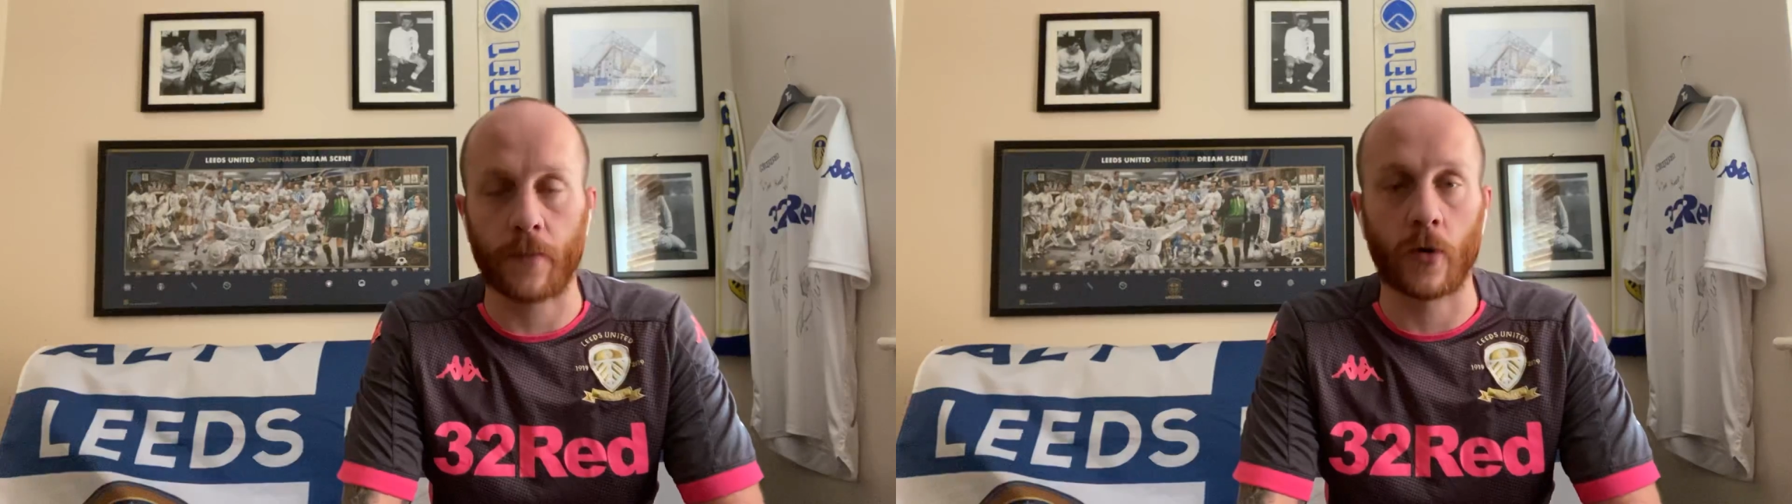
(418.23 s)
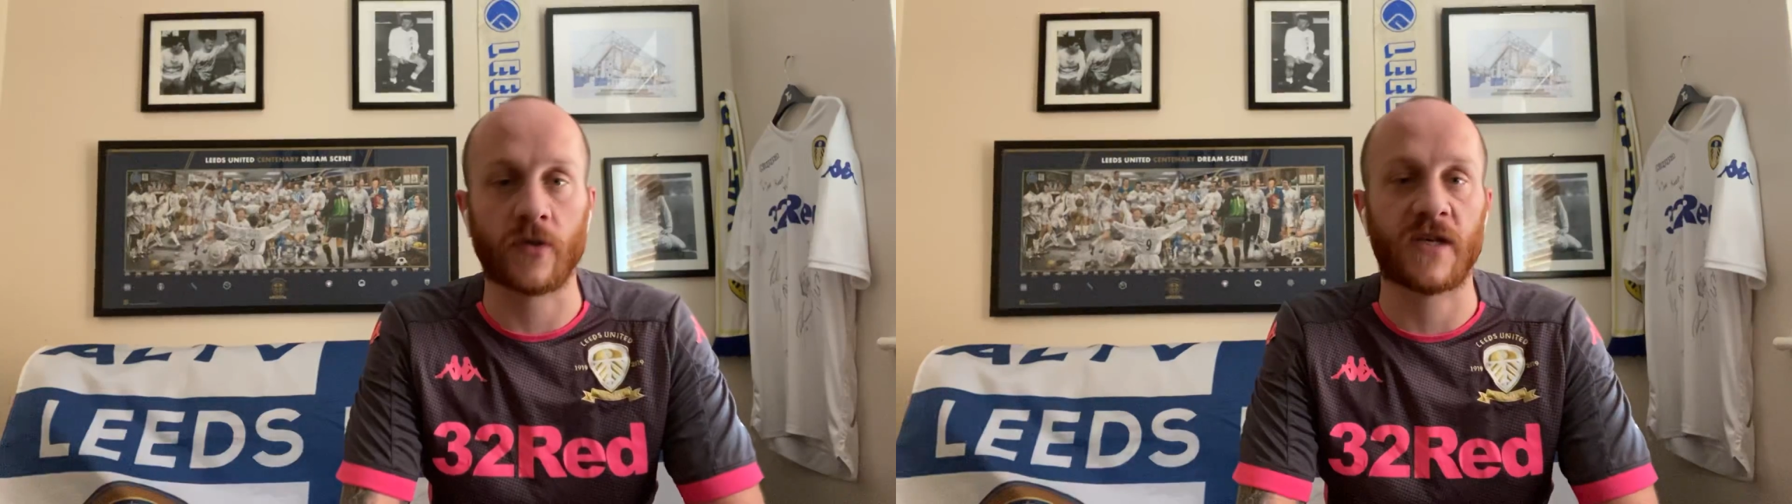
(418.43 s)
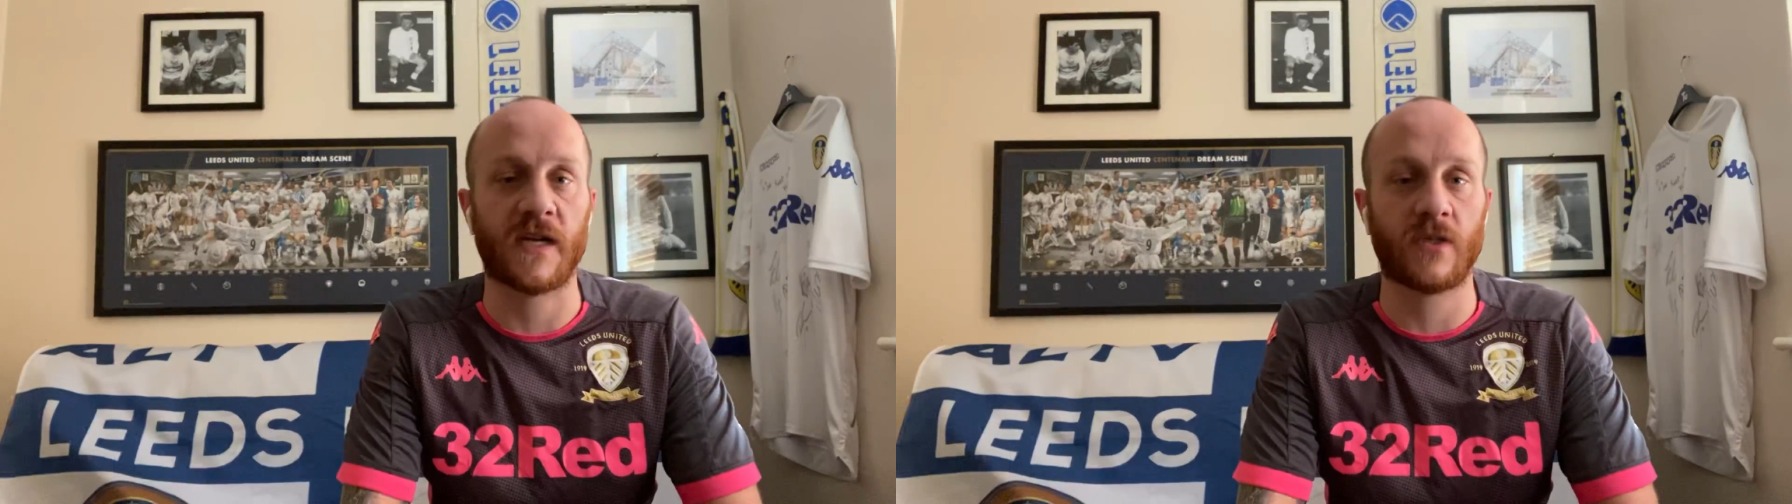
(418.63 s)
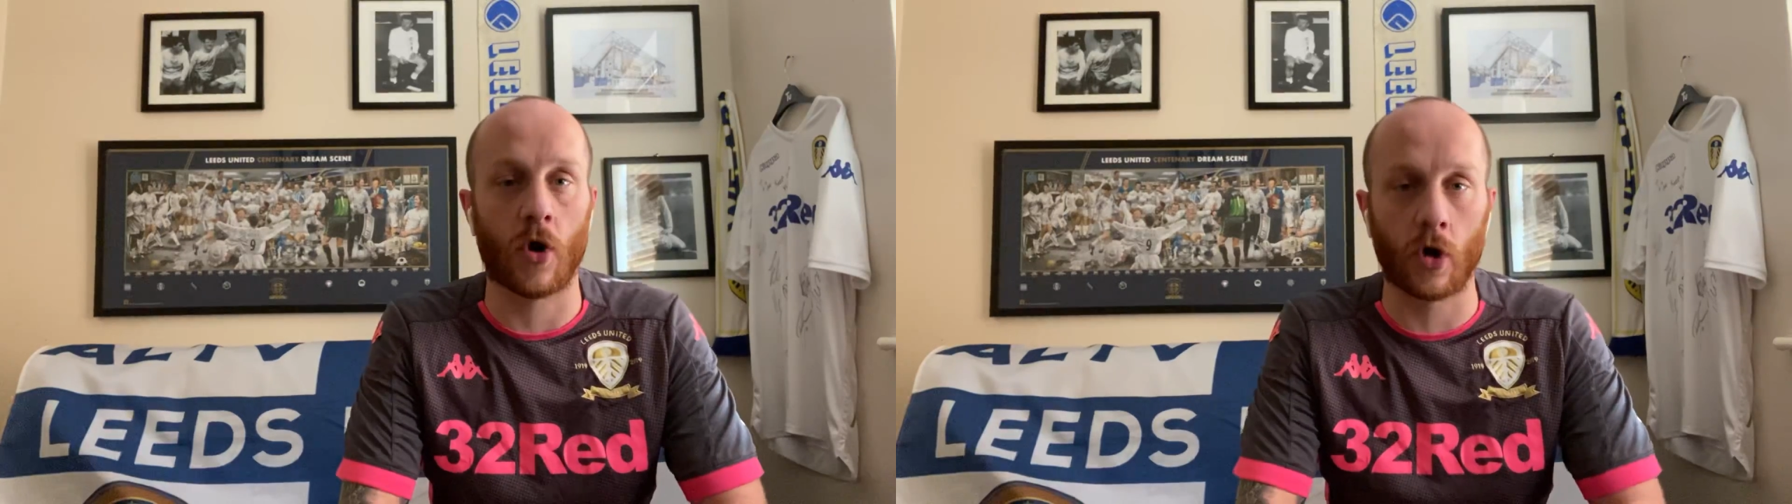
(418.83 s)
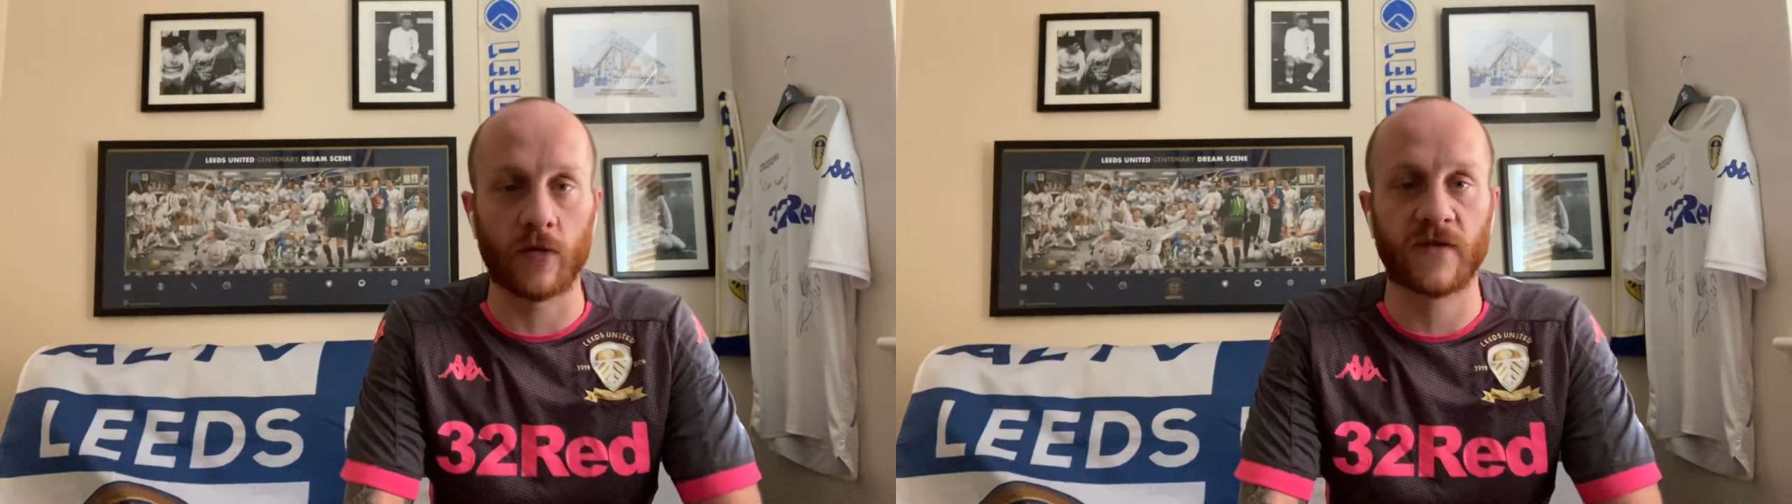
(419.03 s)
process
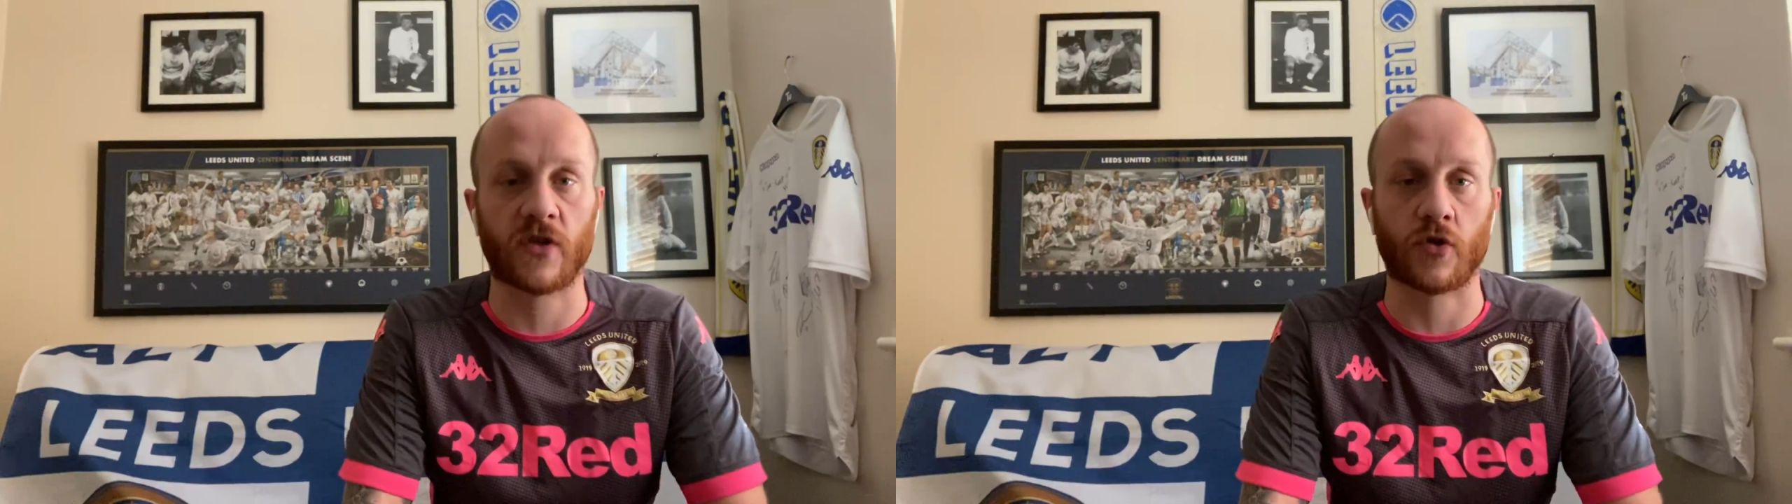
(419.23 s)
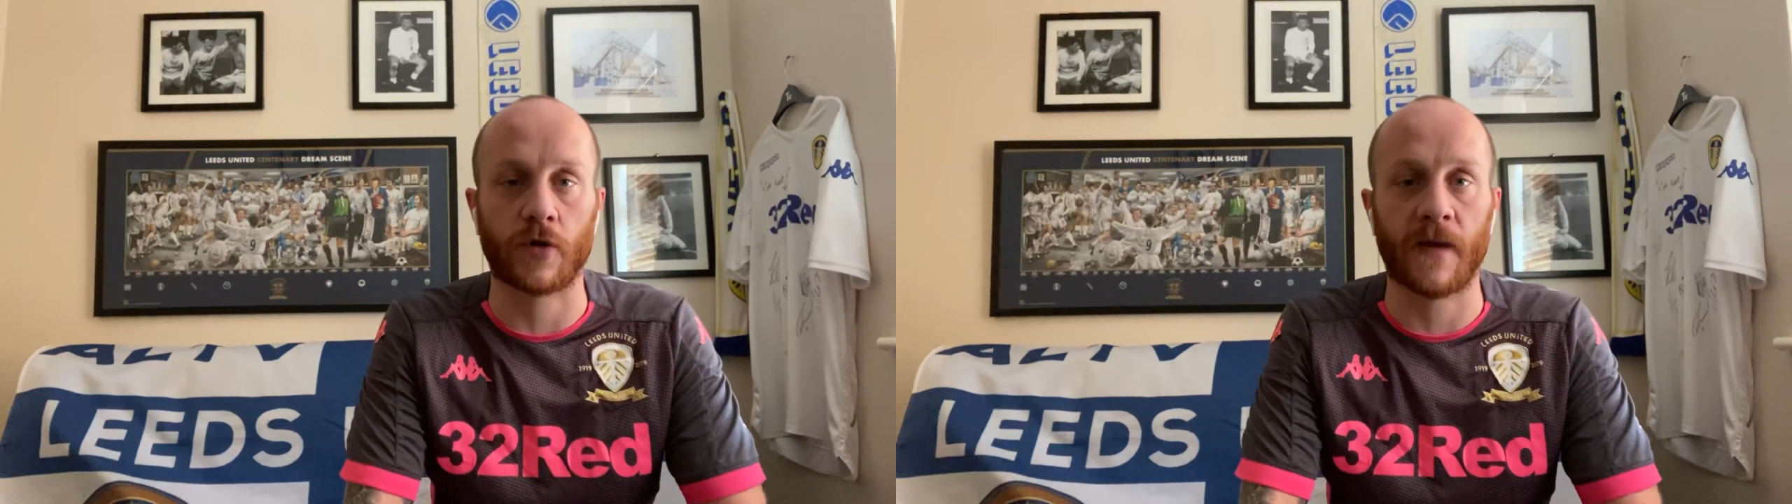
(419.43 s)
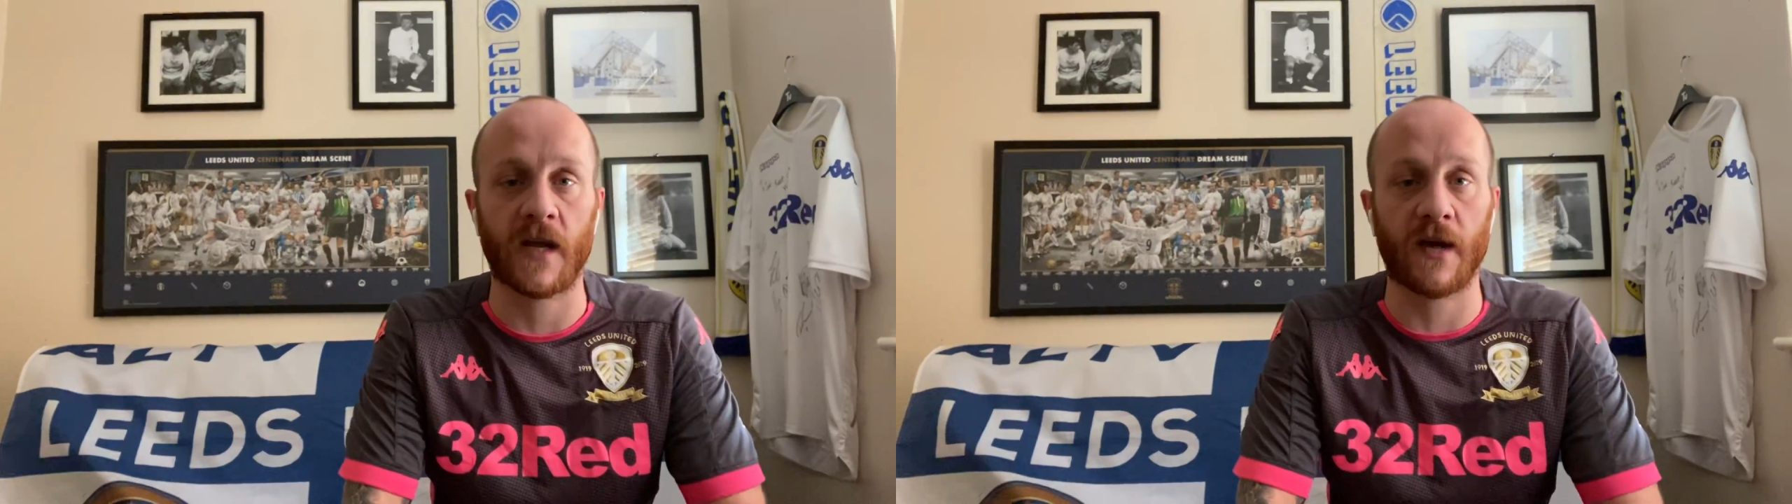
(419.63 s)
all over social media